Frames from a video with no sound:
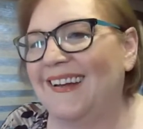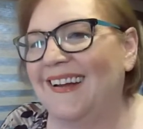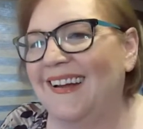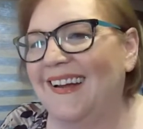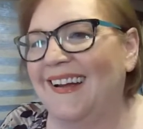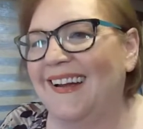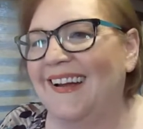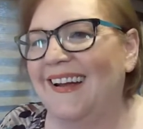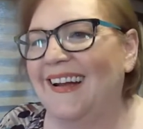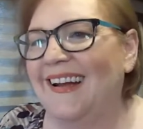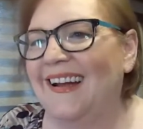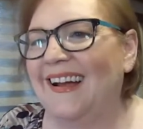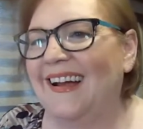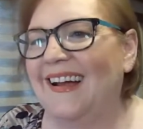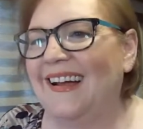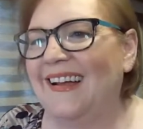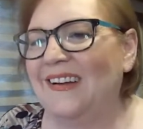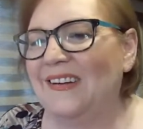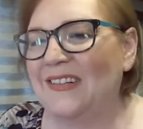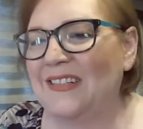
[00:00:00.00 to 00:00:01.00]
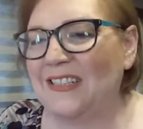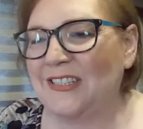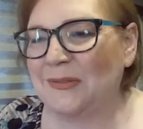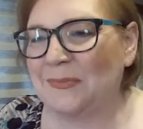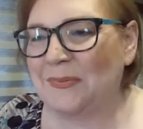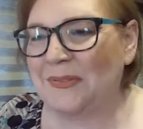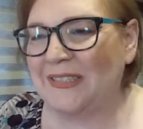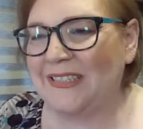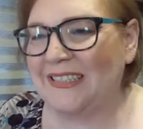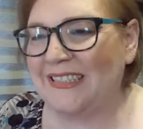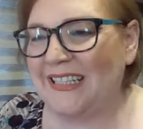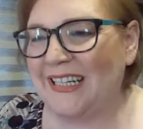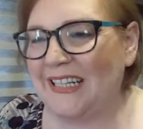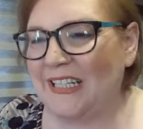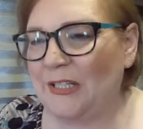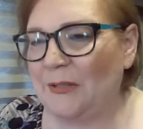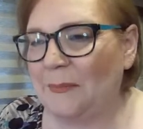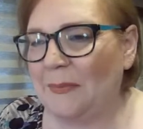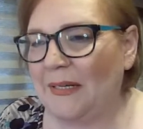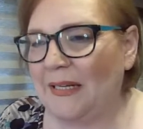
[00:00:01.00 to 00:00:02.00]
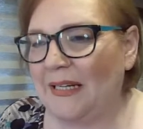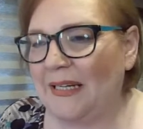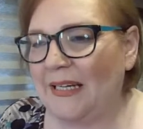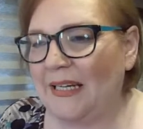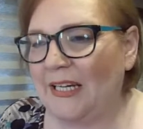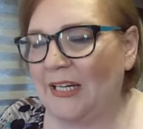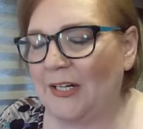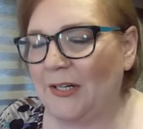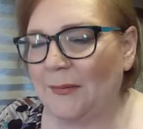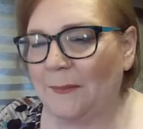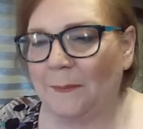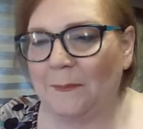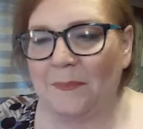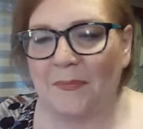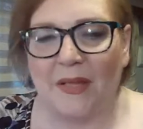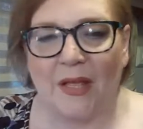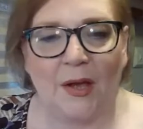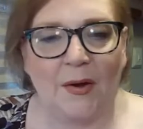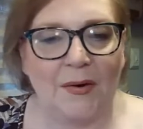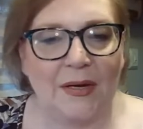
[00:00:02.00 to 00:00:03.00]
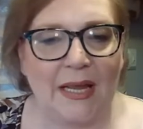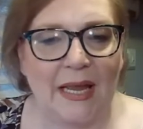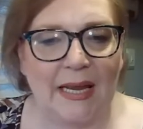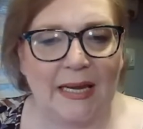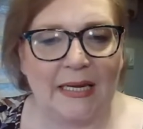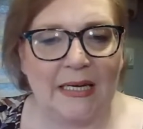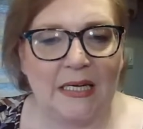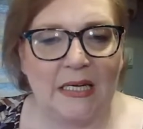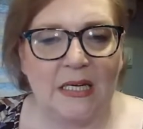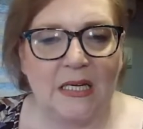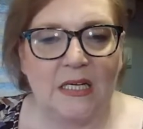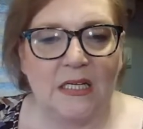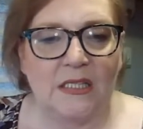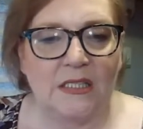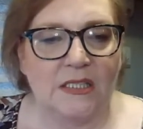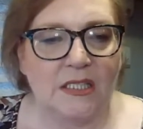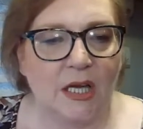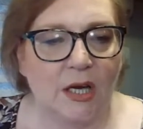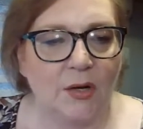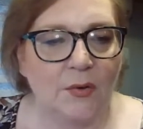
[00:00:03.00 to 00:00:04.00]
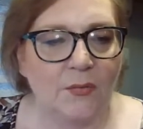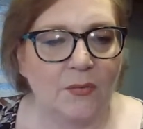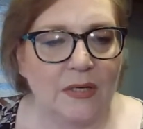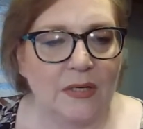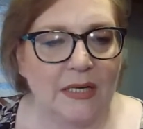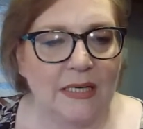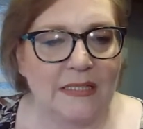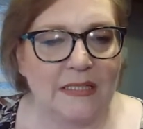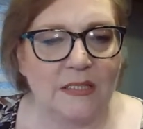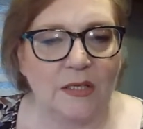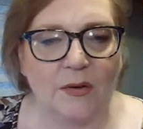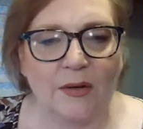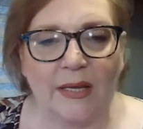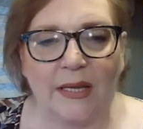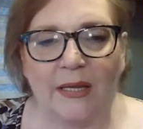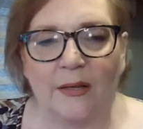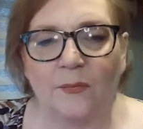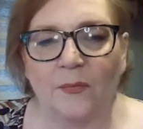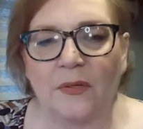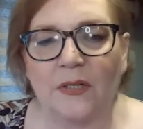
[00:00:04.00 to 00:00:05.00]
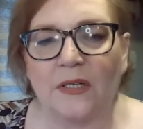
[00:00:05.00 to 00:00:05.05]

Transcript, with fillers: I always appreciate you being here. Okay, so let's go ahead. We're